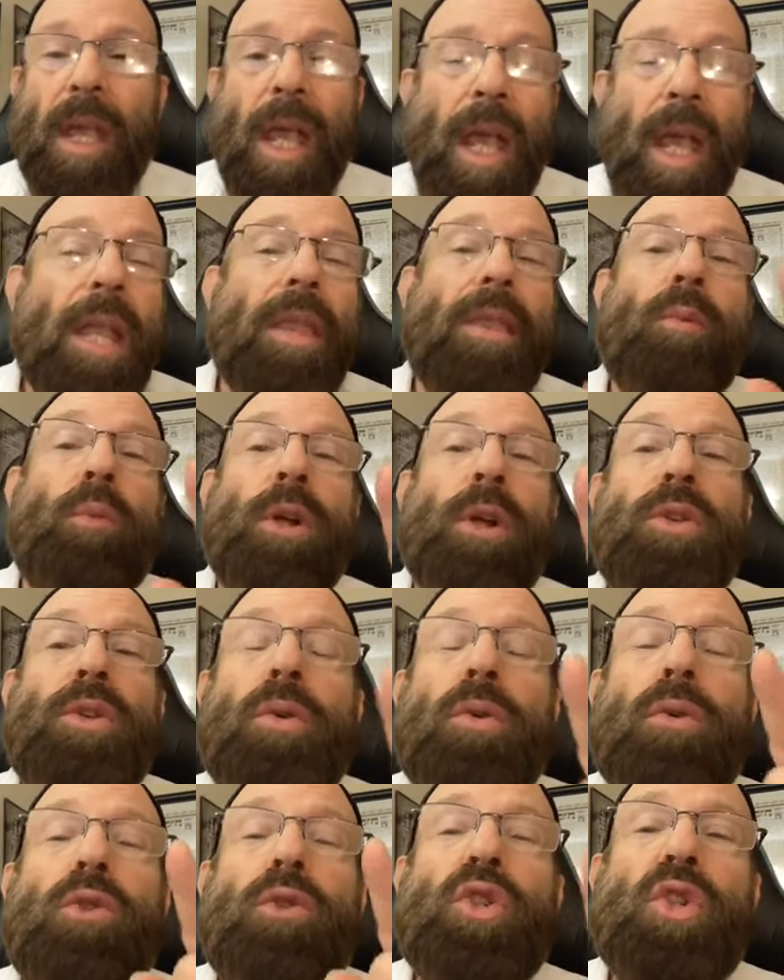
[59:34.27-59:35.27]
And when
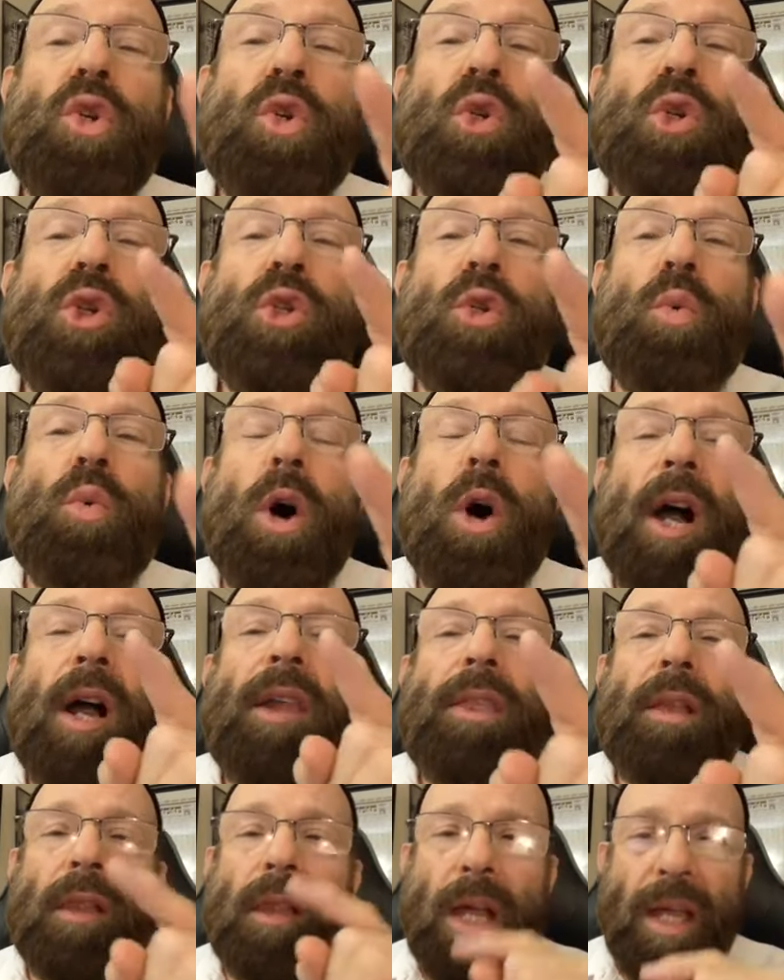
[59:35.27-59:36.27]
you choose to walk
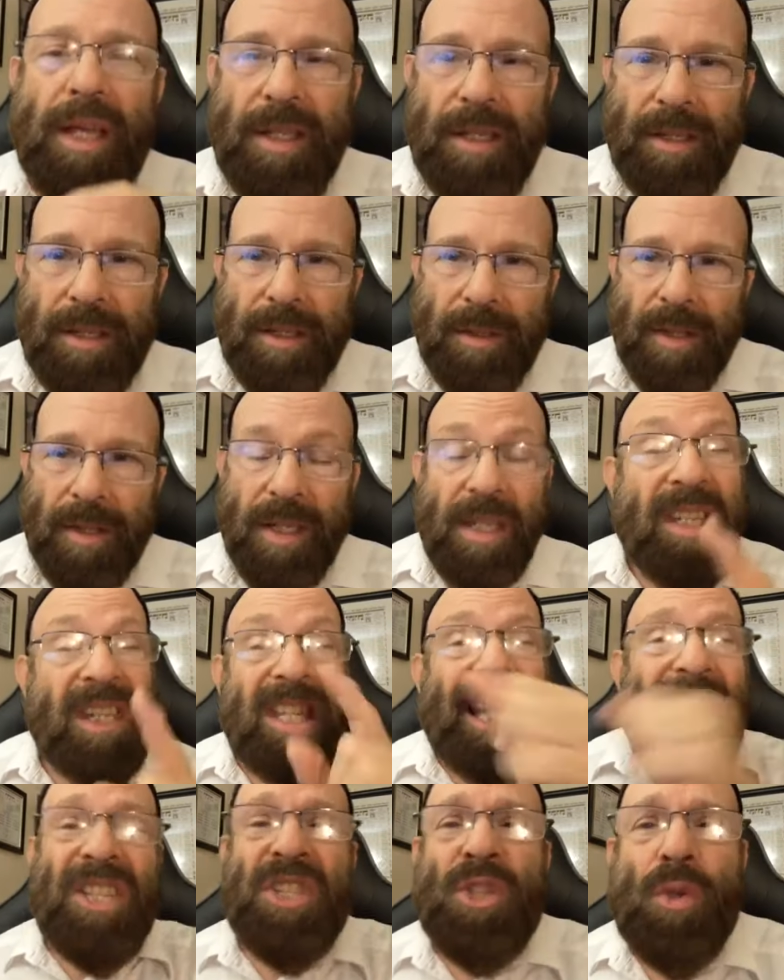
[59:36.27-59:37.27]
the light,
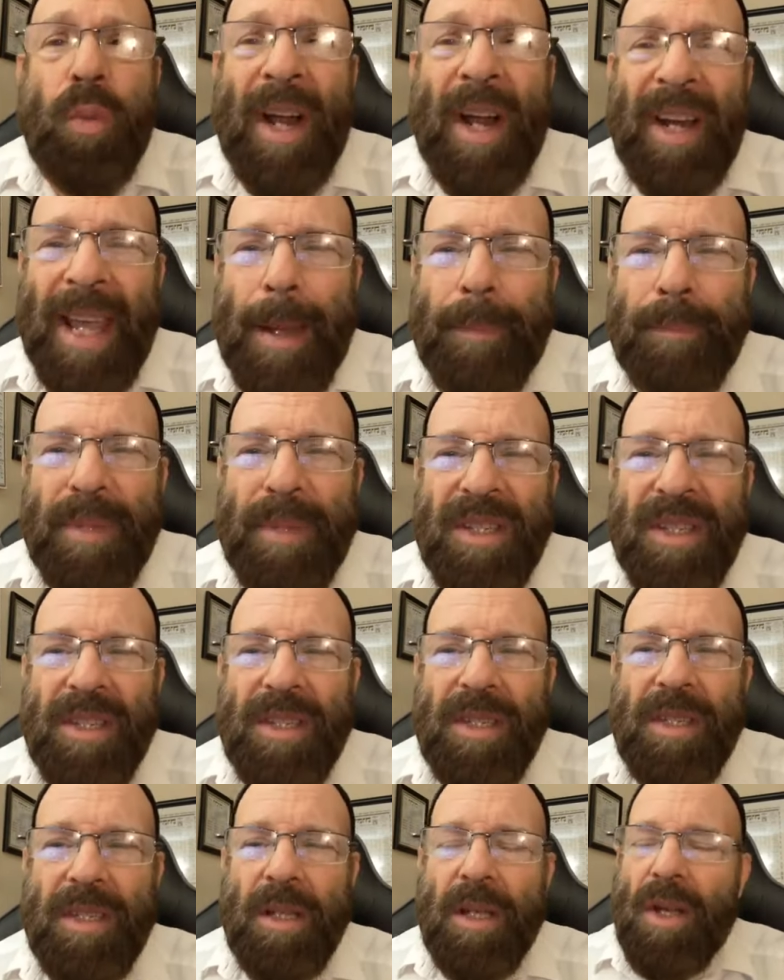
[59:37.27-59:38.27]
guess what
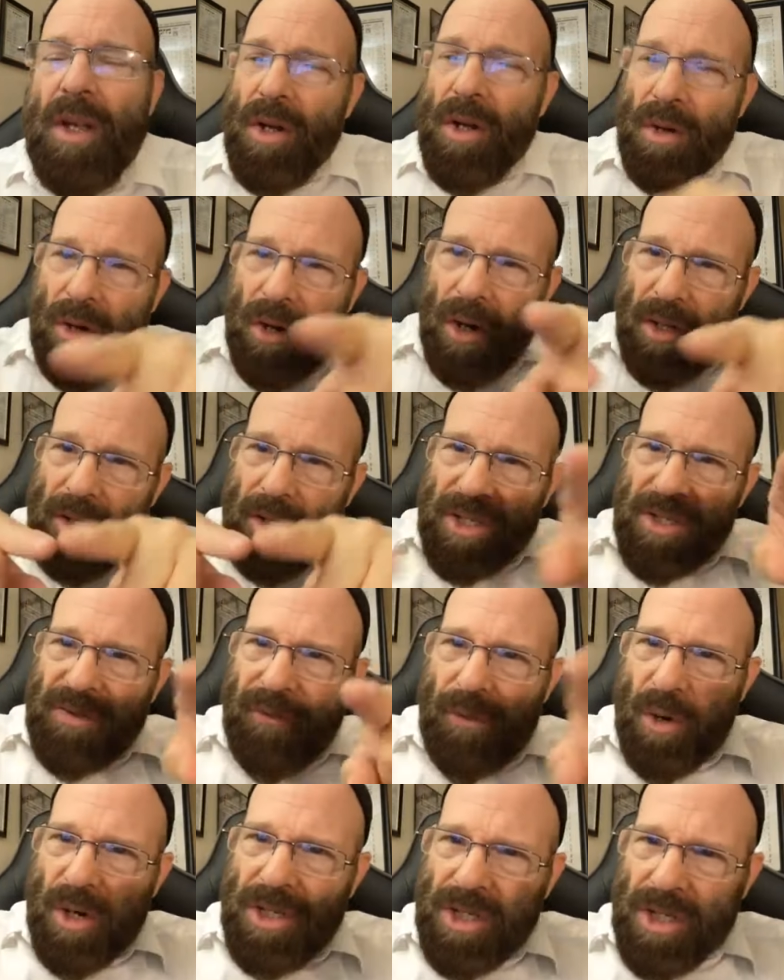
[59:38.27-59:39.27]
happens? All those
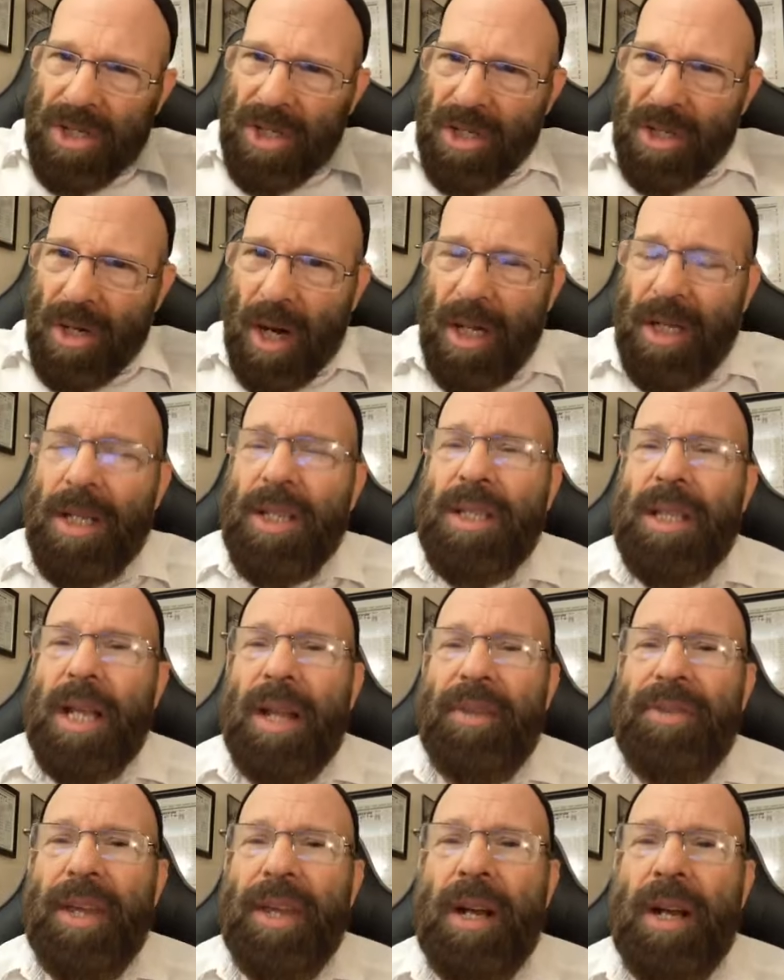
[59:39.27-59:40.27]
forces of darkness
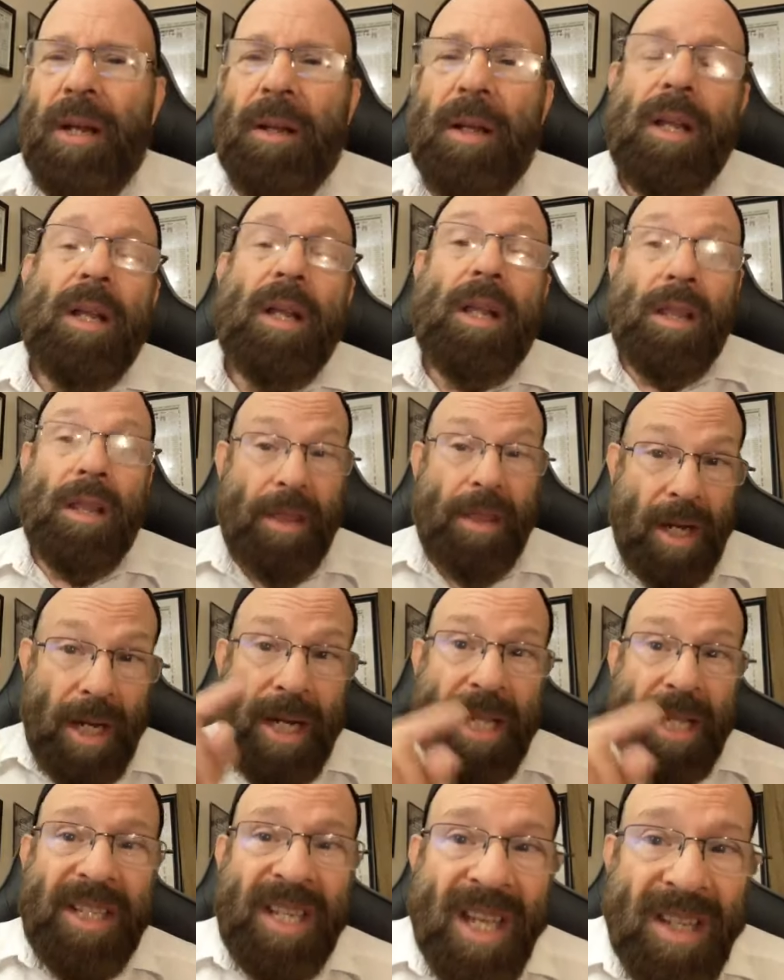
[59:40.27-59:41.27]
out there, they're going
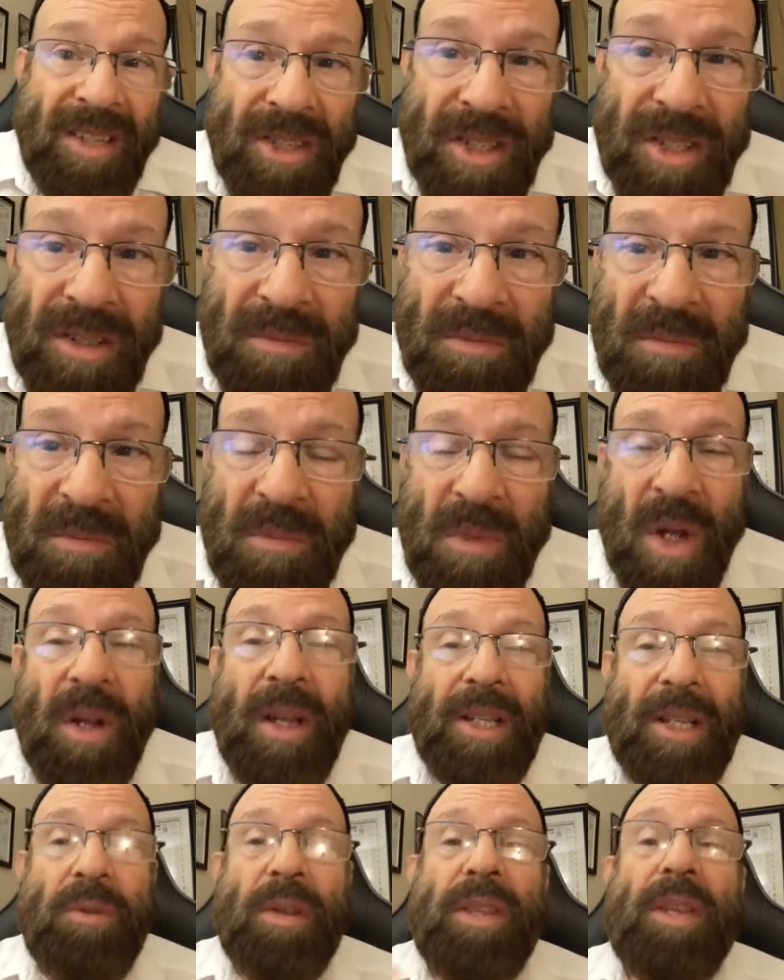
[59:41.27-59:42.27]
to test you. Oh,
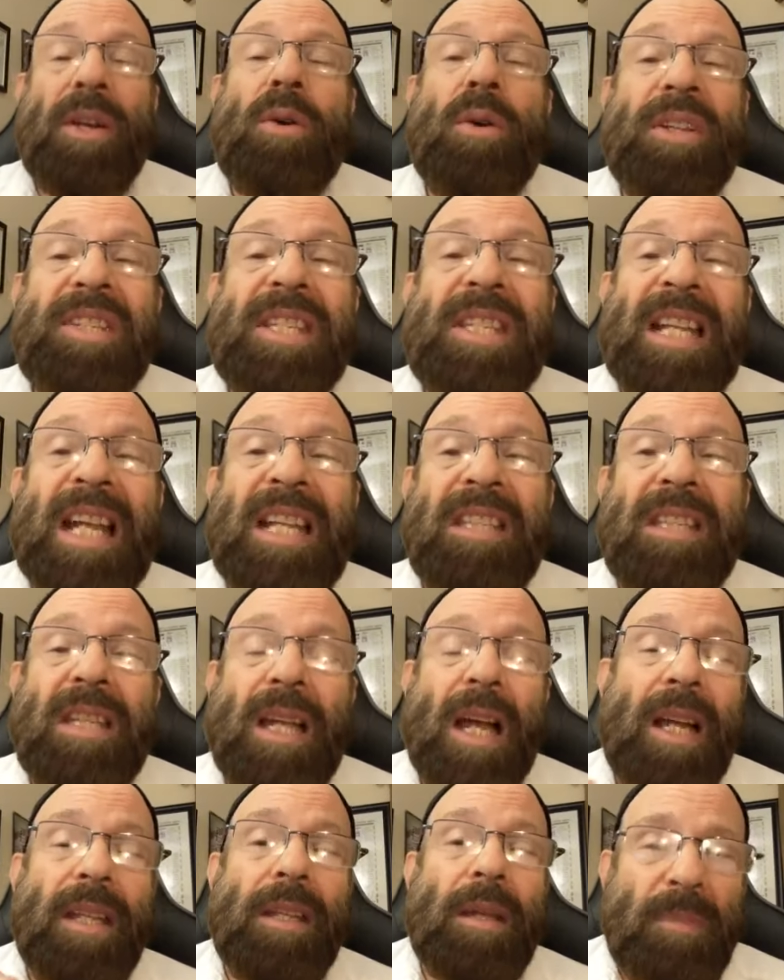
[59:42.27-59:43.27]
that's why they're called
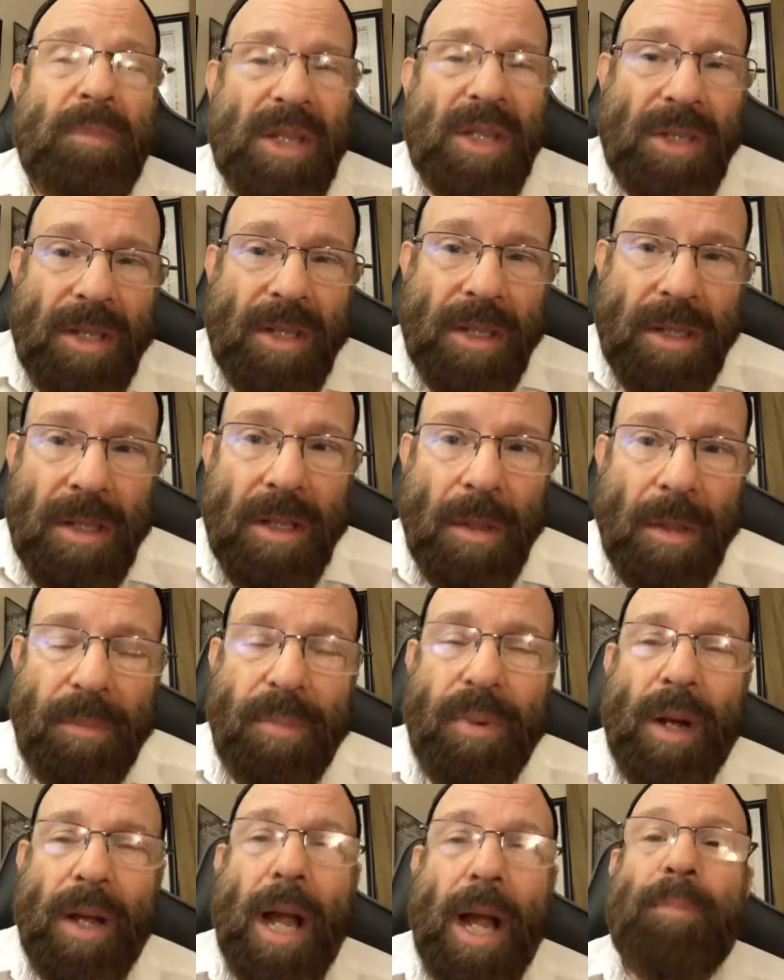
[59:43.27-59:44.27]
Satan. That means the
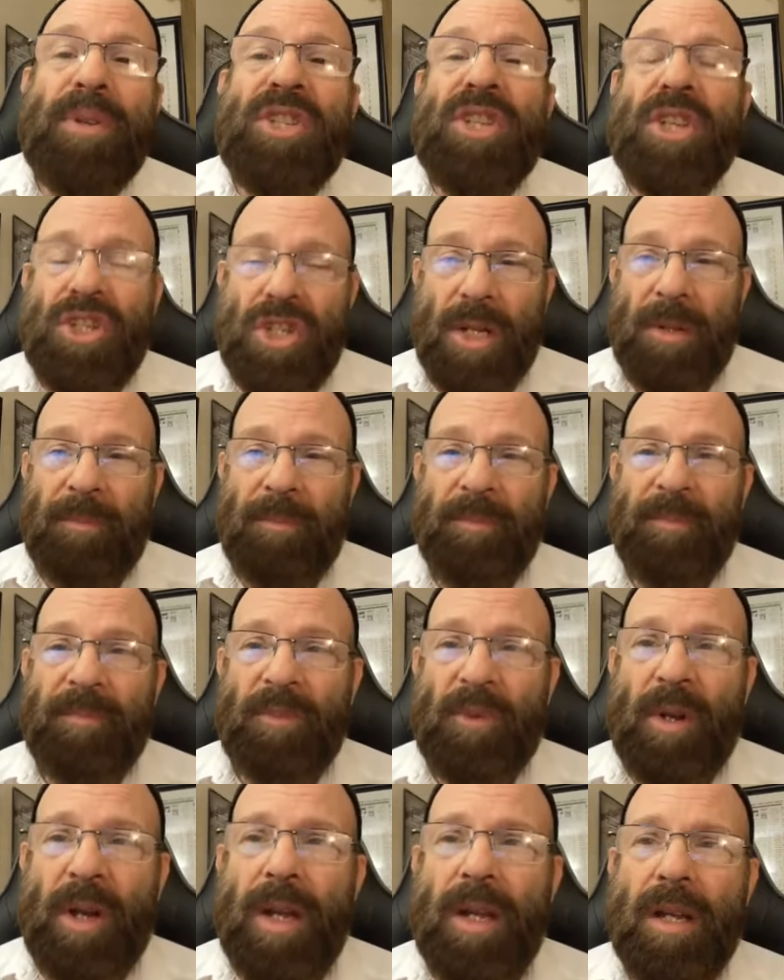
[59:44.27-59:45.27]
opposition. All right?